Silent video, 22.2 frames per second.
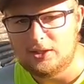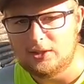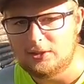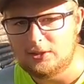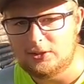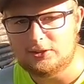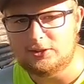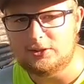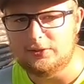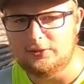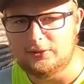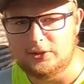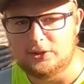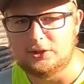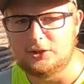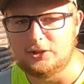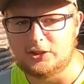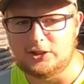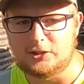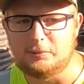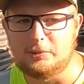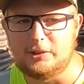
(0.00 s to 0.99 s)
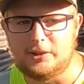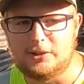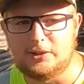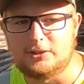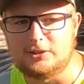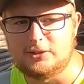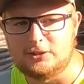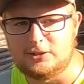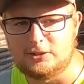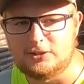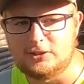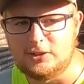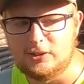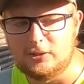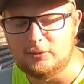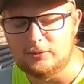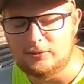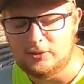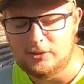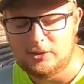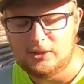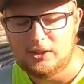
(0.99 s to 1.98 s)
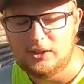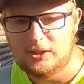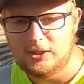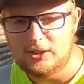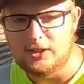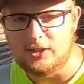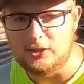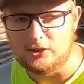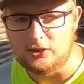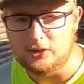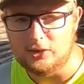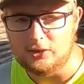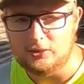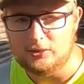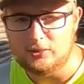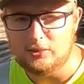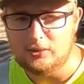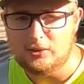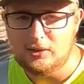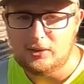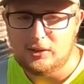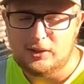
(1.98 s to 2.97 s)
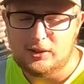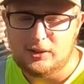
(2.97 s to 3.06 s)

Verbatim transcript: just the fishing experience itself in general